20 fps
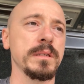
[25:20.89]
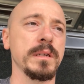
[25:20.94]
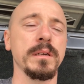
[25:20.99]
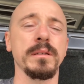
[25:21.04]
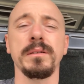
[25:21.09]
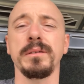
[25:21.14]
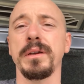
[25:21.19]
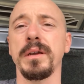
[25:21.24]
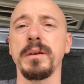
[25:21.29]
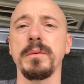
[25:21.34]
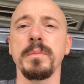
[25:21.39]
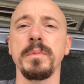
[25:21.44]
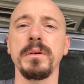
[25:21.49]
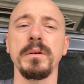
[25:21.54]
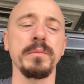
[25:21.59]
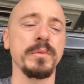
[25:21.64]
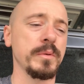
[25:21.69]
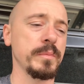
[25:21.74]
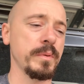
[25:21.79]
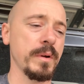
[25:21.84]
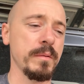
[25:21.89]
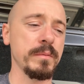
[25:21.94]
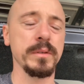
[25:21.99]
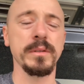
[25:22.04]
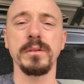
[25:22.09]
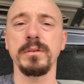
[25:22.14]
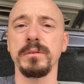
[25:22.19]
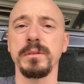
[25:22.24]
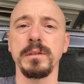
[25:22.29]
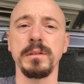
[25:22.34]
secondary air pump, you
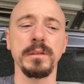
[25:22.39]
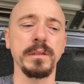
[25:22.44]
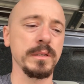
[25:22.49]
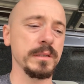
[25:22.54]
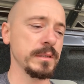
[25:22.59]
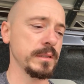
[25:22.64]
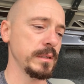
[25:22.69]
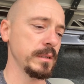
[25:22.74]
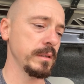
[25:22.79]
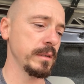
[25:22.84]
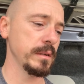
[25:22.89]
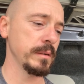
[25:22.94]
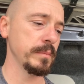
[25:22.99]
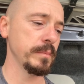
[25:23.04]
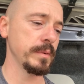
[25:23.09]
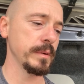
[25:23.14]
probably don't need this either.